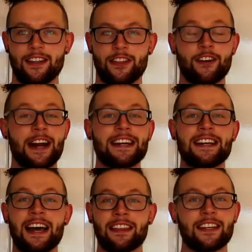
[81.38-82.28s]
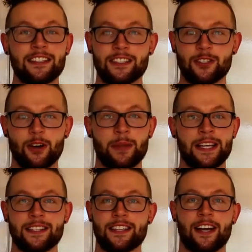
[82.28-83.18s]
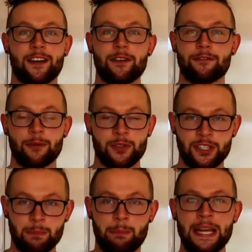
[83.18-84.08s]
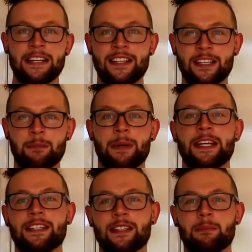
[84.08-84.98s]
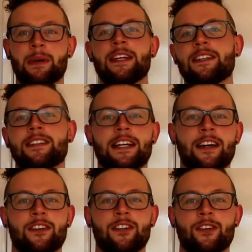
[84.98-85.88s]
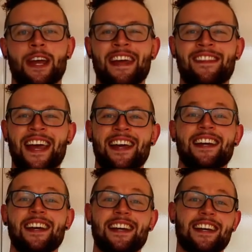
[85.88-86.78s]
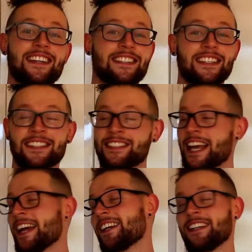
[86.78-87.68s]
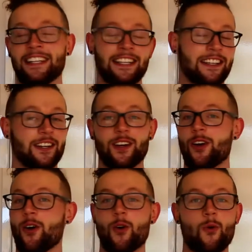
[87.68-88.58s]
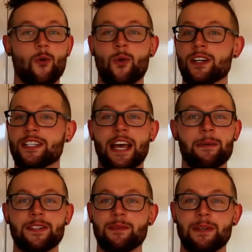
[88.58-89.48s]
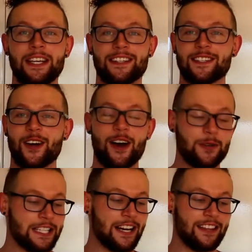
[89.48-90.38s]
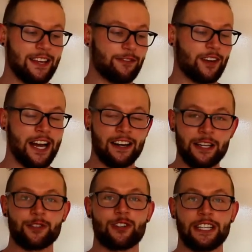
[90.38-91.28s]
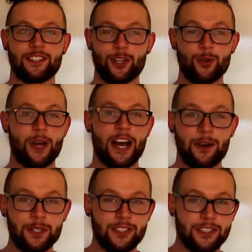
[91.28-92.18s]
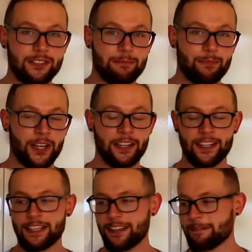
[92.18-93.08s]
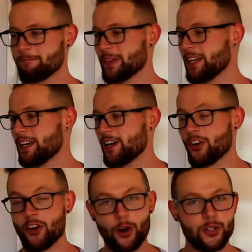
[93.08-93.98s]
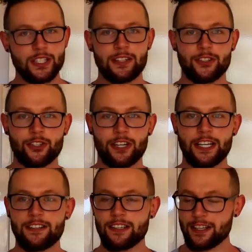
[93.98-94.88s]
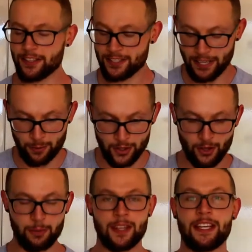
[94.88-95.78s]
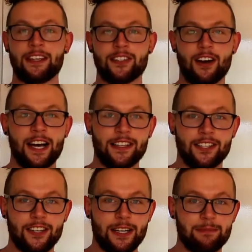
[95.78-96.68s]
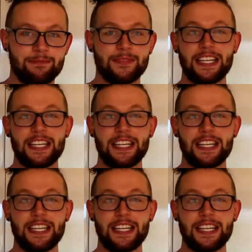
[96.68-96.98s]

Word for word: there ain't nothing to stop that sun from just beating, beating, beating down on you. And that is exactly what has happened to me. So I was out there for like literally two hours, I think. No sunscreen. The sun was on me the entire time.